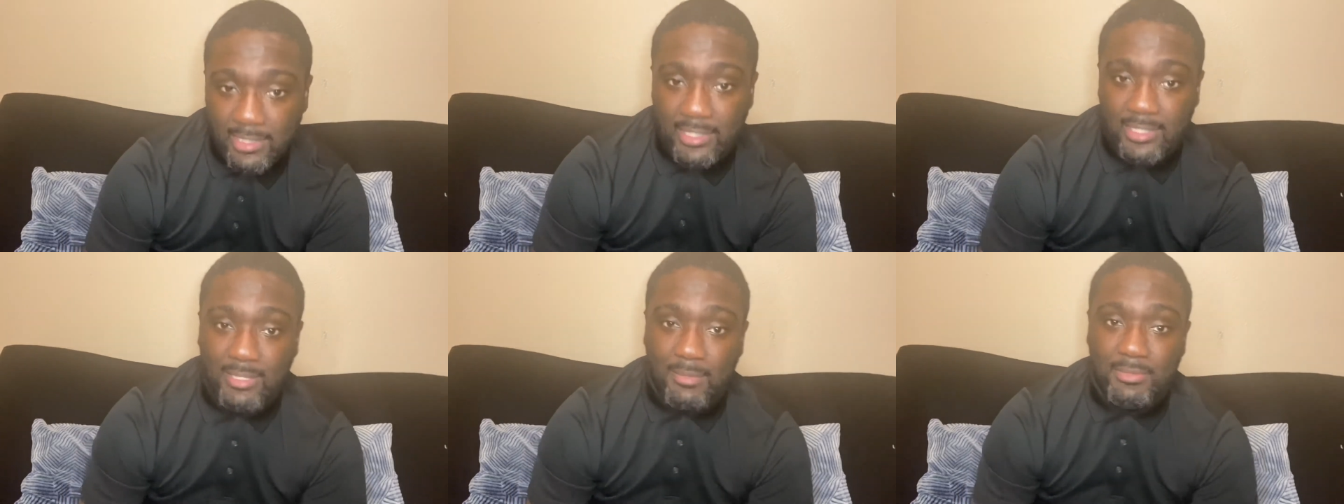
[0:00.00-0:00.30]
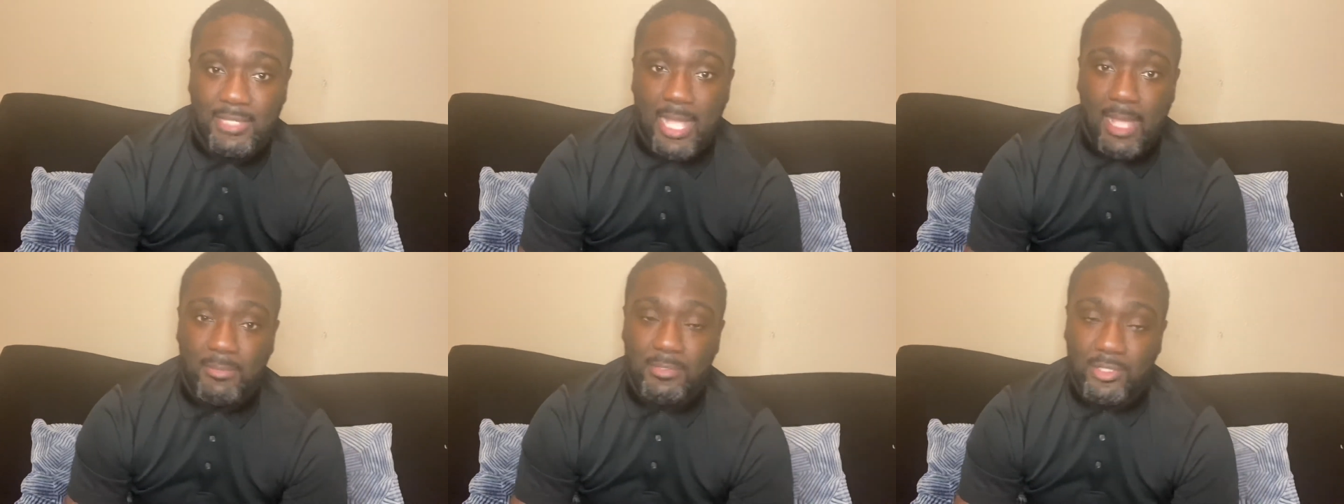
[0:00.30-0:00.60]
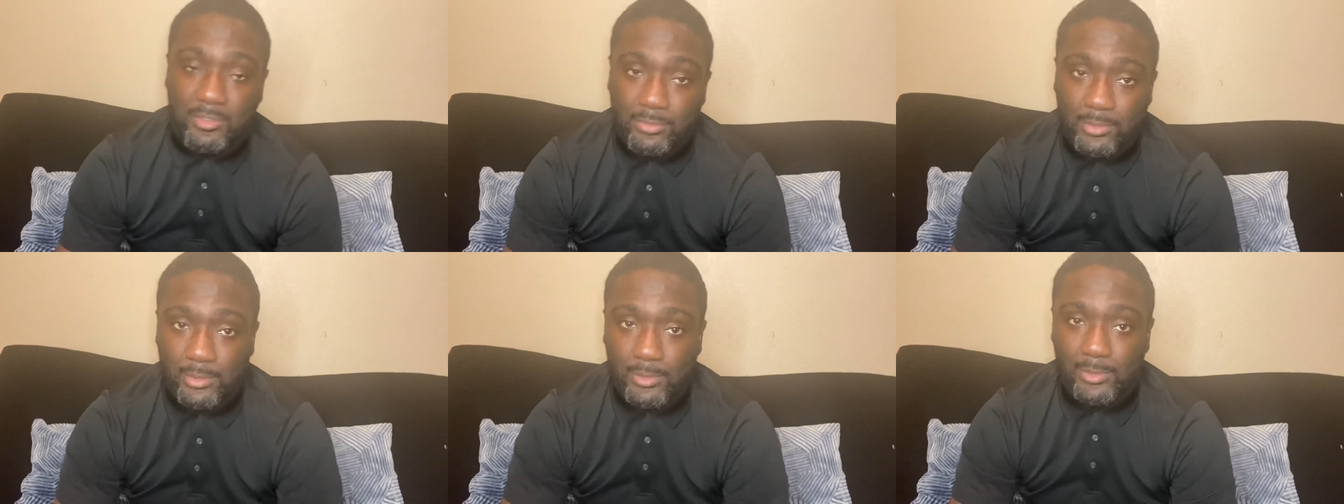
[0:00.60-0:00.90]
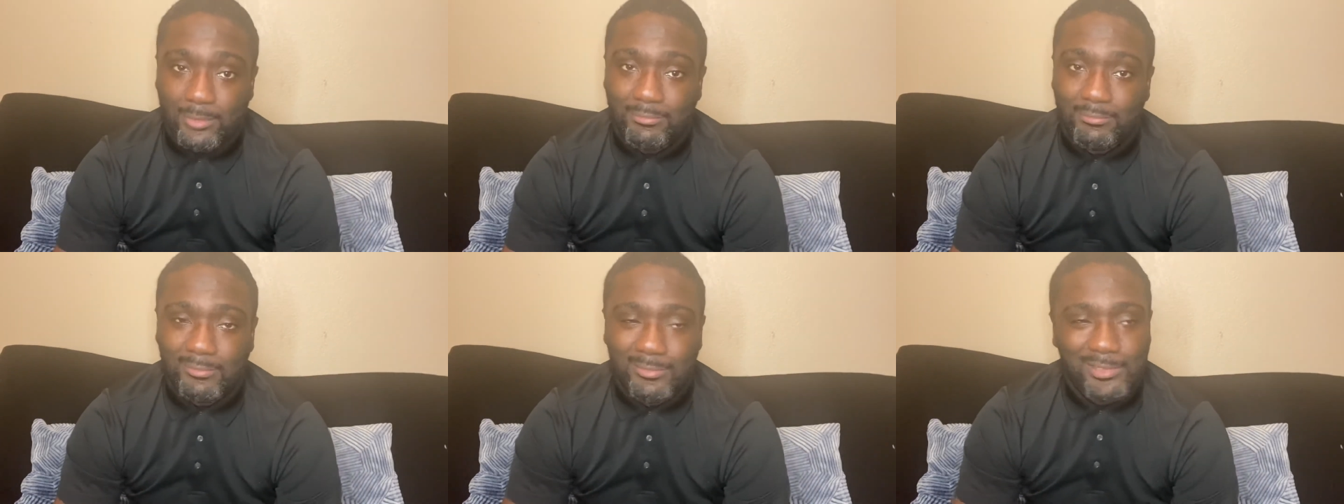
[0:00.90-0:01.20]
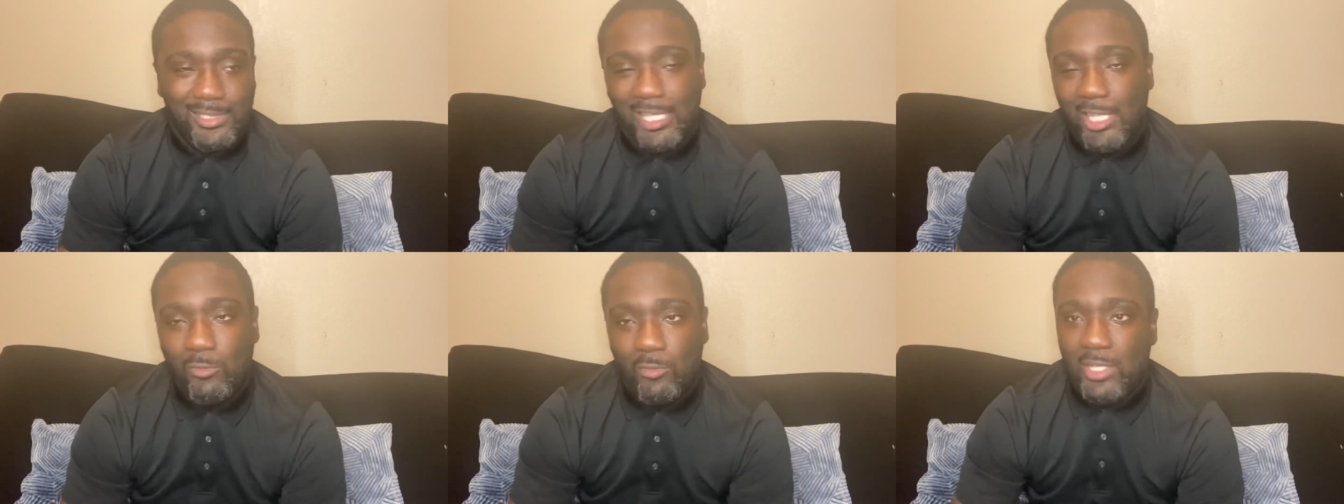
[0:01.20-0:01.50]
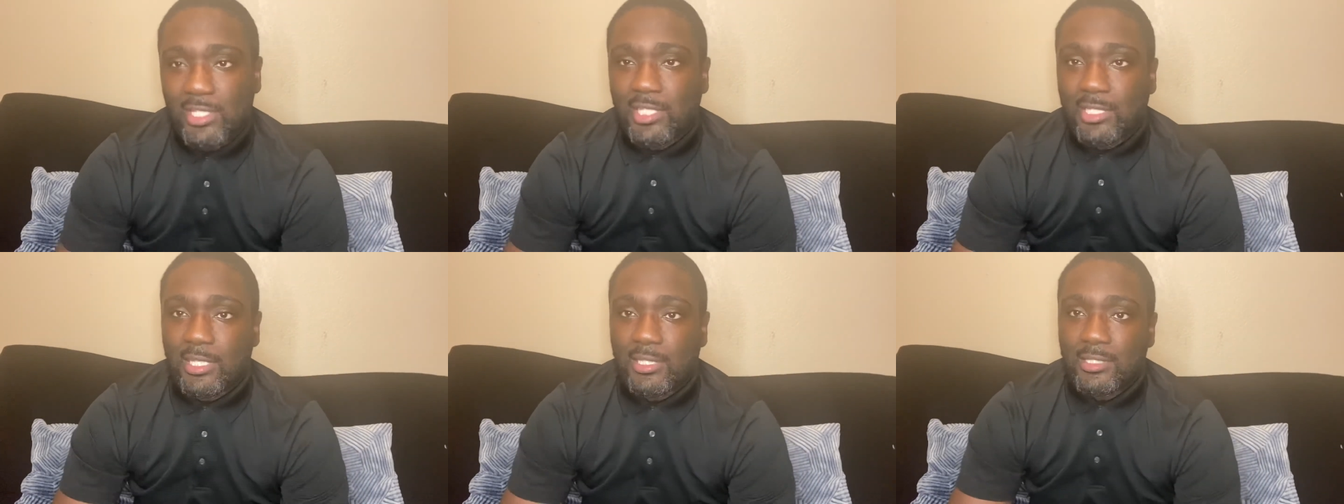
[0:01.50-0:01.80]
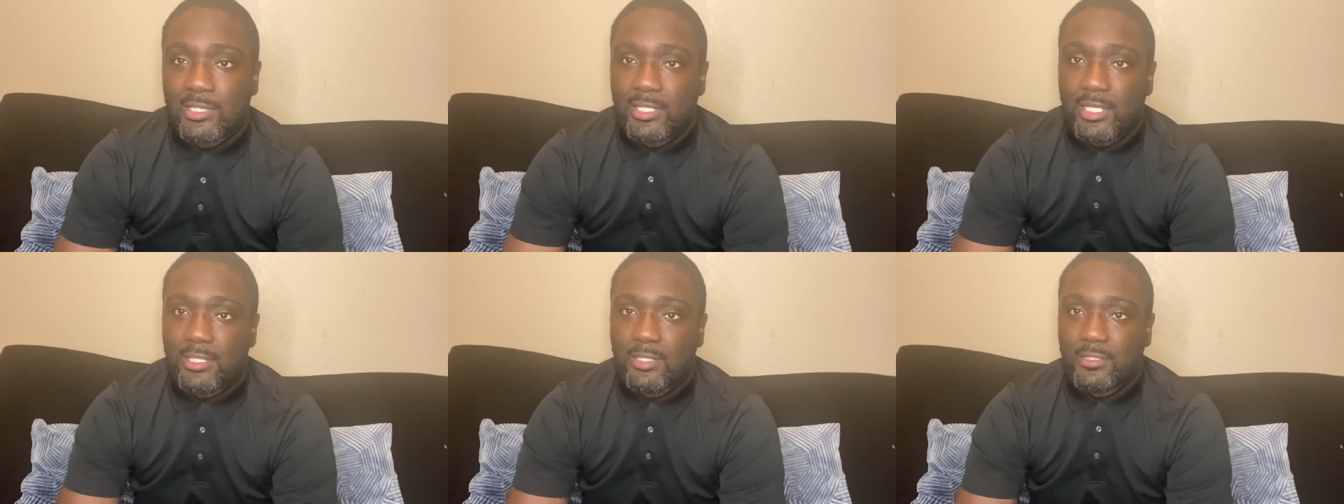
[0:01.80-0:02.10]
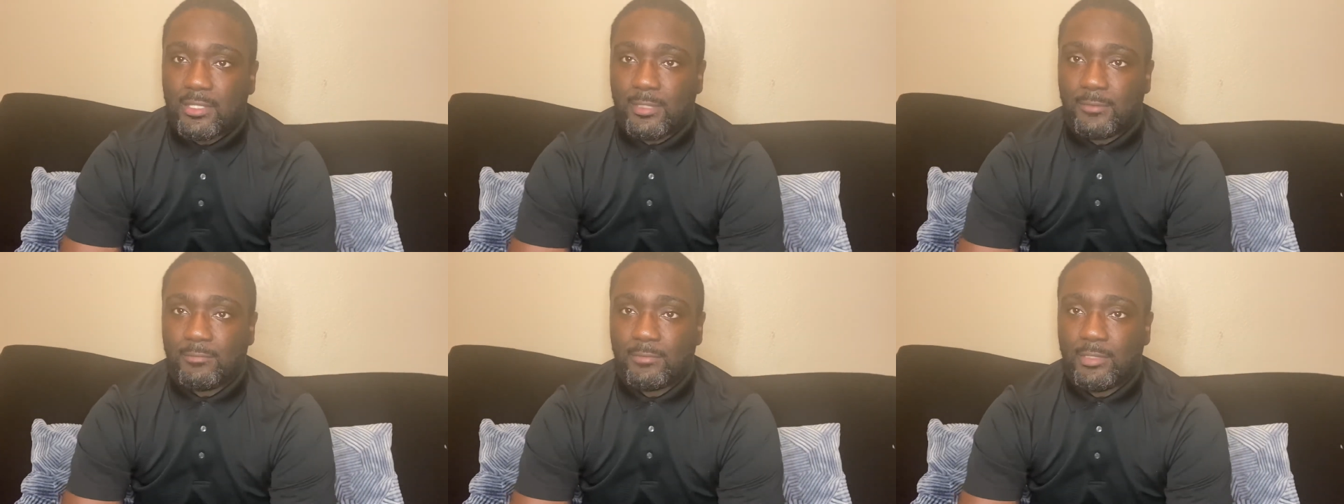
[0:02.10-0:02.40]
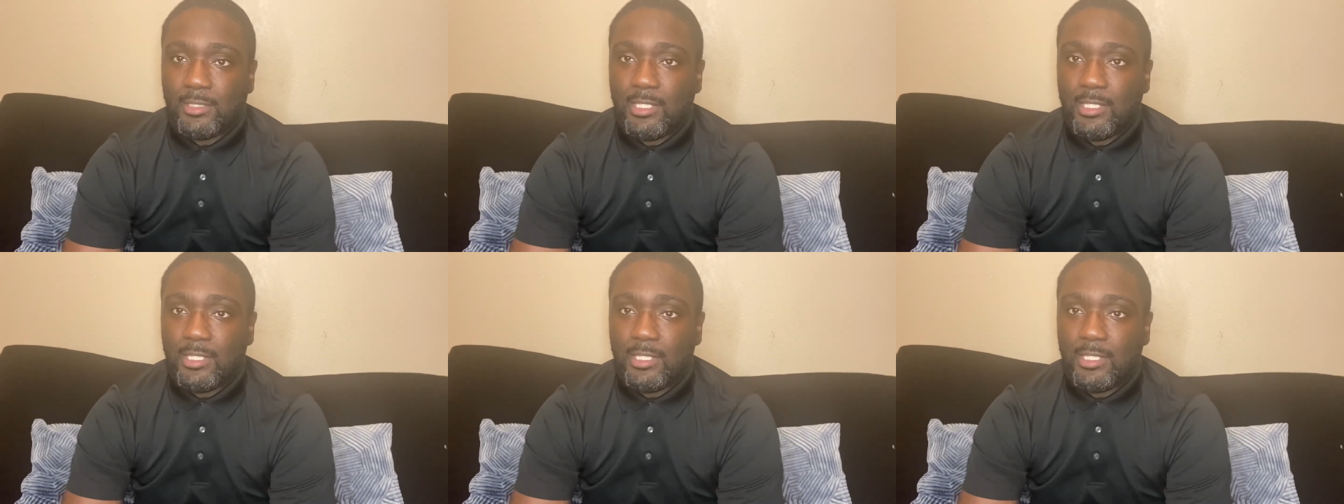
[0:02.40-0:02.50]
and sometimes he would, he wasn't consistent.